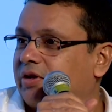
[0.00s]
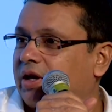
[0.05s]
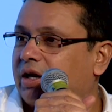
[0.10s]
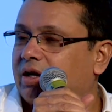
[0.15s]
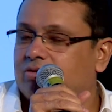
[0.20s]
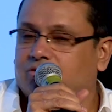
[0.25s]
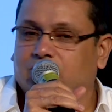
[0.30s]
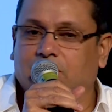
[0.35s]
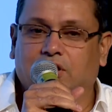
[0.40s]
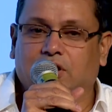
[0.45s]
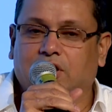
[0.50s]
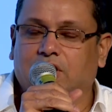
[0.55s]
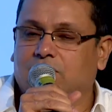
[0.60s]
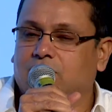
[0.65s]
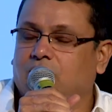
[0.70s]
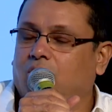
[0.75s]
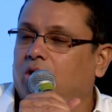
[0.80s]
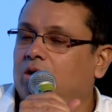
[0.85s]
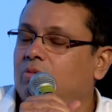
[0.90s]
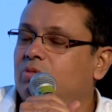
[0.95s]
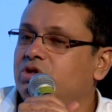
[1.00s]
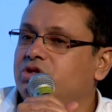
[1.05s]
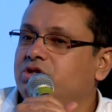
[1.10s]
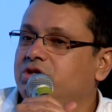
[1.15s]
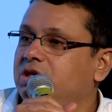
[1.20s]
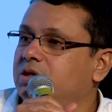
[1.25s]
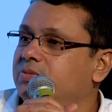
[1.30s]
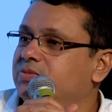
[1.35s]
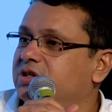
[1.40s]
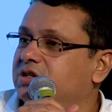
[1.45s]
And it almost
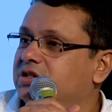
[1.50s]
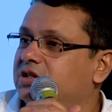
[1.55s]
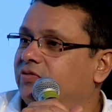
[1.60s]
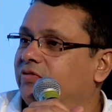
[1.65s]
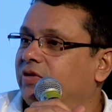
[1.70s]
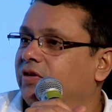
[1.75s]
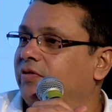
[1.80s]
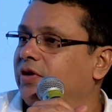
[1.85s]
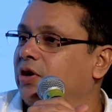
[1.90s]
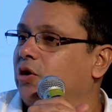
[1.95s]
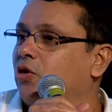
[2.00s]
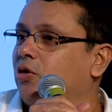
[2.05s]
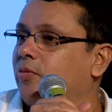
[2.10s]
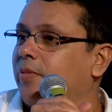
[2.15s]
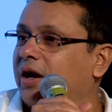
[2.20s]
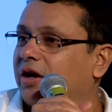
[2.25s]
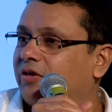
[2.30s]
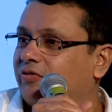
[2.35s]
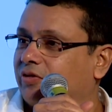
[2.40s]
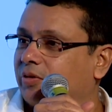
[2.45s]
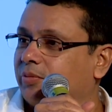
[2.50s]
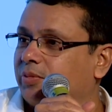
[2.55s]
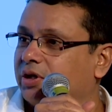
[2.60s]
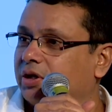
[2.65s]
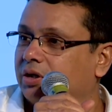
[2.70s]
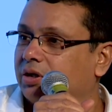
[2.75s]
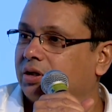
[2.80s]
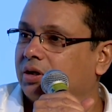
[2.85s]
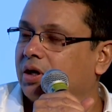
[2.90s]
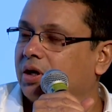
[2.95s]
seems as if when we go back from
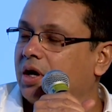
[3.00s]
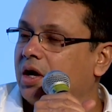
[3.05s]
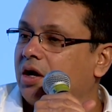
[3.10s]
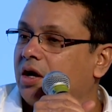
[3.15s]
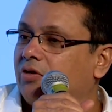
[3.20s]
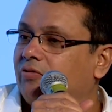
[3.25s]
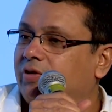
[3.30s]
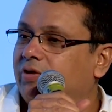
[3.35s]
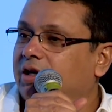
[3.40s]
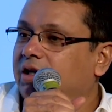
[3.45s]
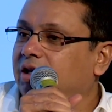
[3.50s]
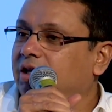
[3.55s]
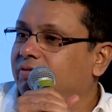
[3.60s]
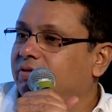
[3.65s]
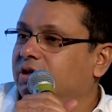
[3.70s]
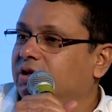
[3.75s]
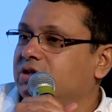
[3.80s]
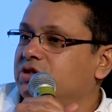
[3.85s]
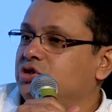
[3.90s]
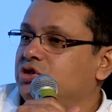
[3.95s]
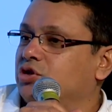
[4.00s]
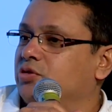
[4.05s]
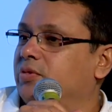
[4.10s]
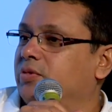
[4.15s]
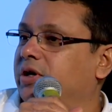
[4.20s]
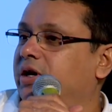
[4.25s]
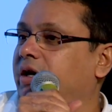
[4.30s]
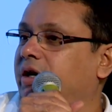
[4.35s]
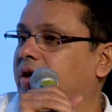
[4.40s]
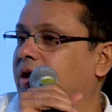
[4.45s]
here, we leave the
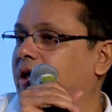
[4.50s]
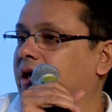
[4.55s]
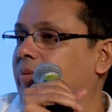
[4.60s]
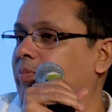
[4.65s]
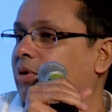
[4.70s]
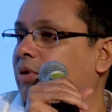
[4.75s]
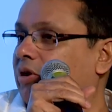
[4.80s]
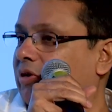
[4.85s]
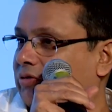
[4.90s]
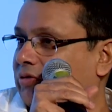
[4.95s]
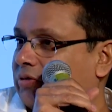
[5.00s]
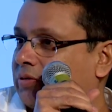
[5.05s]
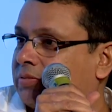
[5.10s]
consumer at APOS.